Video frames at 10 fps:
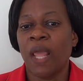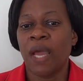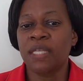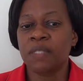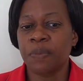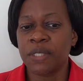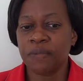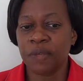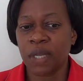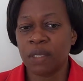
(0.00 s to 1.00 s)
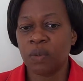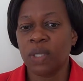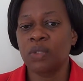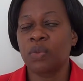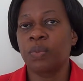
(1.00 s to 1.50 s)
I specifically
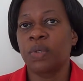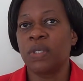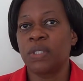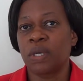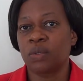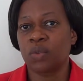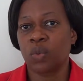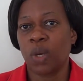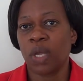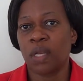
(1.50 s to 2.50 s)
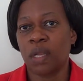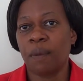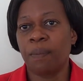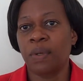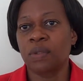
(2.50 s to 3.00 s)
want to point out one
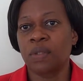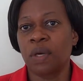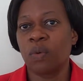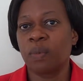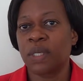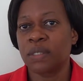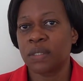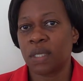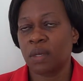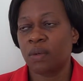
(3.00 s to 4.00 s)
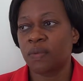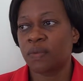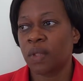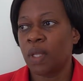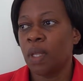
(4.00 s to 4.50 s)
about the woman's
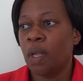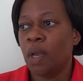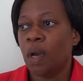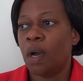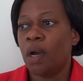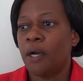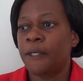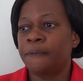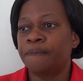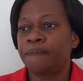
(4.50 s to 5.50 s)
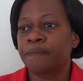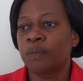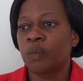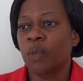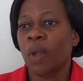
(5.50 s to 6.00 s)
health.
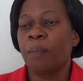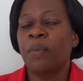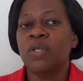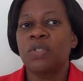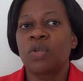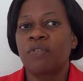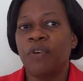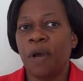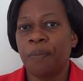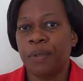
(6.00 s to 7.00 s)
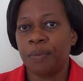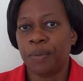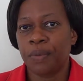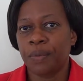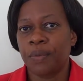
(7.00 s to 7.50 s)
Most of our
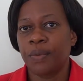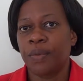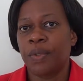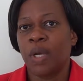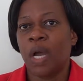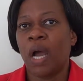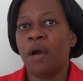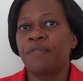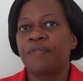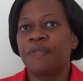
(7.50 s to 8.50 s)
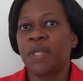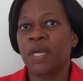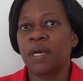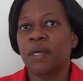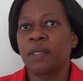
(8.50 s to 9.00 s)
people have
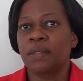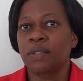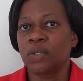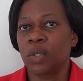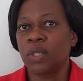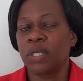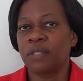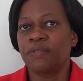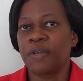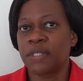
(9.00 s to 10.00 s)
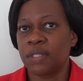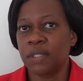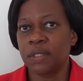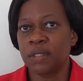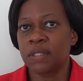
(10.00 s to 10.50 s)
their toilet
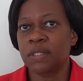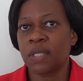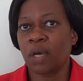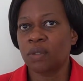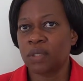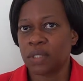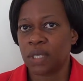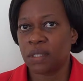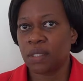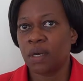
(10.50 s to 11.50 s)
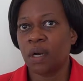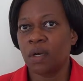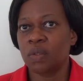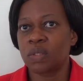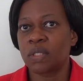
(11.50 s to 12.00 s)
facilities outside the house.